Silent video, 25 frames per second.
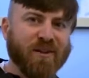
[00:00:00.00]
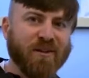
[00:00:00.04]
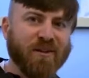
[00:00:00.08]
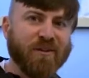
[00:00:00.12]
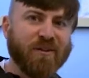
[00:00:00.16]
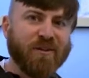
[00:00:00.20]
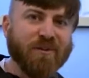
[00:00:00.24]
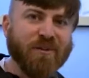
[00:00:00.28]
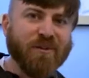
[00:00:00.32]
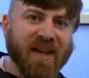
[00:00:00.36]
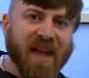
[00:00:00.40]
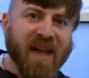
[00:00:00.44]

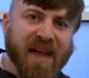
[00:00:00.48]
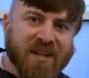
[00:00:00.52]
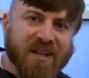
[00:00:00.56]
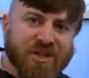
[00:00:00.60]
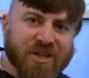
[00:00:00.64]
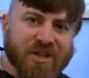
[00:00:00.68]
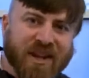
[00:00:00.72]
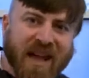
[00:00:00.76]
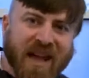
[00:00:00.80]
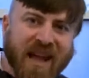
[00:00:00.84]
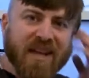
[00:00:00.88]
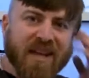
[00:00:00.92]
through the
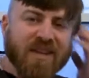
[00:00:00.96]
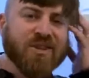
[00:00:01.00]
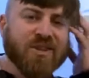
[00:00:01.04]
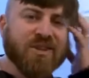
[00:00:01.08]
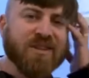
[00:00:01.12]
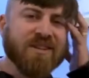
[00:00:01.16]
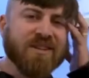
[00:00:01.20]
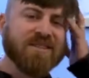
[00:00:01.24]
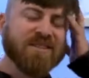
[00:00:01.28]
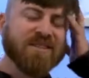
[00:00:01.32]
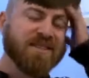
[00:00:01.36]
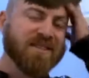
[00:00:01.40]

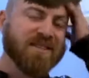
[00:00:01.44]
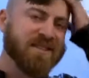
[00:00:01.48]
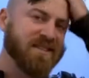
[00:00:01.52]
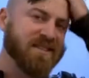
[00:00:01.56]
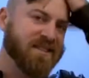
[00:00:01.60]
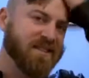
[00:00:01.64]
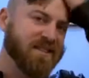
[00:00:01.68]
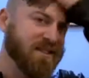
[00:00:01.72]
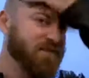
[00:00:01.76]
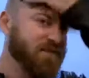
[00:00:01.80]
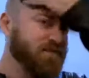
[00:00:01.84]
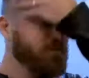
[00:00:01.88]
education
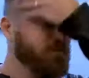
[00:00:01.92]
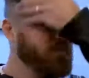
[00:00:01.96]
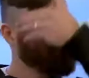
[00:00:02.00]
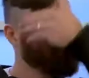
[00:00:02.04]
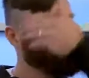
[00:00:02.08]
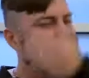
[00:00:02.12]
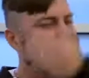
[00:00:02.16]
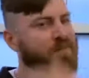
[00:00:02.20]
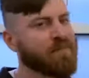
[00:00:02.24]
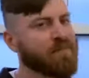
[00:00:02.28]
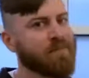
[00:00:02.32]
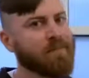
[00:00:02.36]
system.
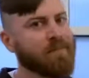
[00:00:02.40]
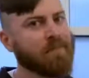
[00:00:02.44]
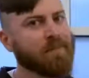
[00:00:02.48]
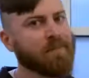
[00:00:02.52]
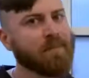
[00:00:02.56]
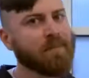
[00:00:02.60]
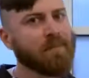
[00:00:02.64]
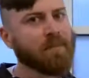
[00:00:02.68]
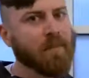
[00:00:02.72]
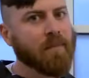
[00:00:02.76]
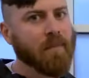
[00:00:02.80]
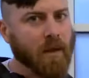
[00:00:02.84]

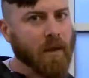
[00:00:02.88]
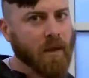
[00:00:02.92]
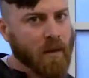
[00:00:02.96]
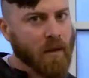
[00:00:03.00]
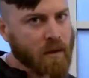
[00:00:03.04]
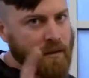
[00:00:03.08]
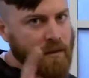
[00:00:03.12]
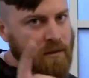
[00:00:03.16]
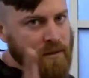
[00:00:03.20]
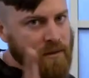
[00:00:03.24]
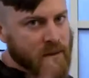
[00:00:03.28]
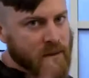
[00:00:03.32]

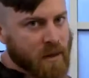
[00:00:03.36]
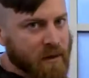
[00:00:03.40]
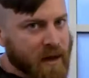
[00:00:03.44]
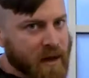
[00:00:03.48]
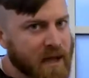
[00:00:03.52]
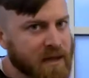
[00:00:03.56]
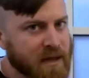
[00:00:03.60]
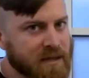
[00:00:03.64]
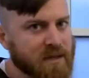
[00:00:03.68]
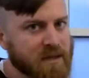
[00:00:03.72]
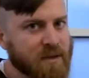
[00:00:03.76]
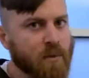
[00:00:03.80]
Don't
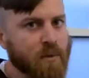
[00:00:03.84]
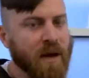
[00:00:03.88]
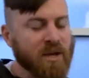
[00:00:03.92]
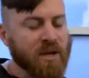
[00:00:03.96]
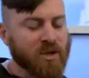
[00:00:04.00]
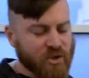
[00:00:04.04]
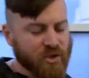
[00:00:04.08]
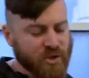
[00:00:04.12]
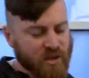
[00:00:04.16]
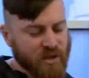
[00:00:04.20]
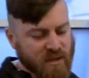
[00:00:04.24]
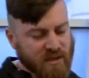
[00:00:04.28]
ask
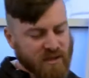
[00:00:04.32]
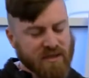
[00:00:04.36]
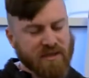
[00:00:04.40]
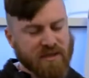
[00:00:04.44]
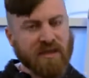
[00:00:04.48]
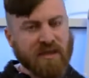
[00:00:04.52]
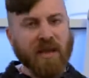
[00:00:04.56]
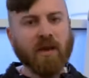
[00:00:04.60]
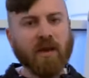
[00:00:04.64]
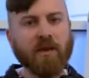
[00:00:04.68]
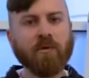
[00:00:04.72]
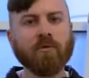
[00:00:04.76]
questions,
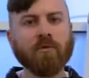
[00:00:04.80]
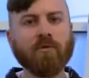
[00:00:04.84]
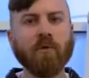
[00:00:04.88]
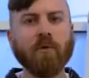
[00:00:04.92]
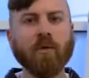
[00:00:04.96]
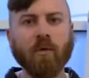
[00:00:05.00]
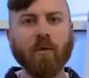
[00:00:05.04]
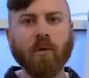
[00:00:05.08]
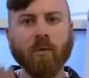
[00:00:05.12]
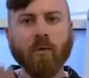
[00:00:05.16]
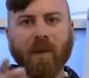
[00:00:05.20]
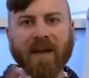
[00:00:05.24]
stay your
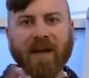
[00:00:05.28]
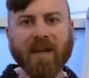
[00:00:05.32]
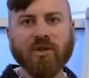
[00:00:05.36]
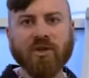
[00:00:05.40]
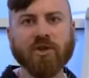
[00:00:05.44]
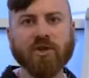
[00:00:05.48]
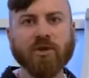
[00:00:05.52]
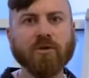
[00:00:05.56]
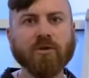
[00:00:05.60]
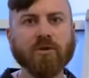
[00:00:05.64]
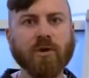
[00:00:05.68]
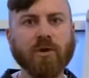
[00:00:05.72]
role,
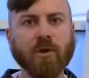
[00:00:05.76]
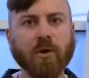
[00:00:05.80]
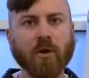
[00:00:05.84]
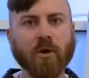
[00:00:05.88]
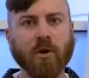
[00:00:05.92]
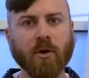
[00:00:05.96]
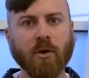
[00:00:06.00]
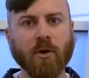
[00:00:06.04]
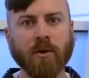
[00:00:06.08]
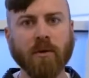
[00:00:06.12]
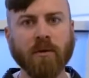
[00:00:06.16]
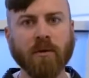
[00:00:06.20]
wait your
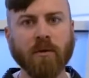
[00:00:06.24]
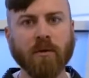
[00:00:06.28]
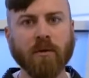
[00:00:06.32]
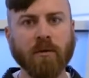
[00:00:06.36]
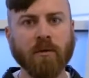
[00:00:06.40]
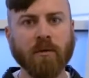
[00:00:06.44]
turn.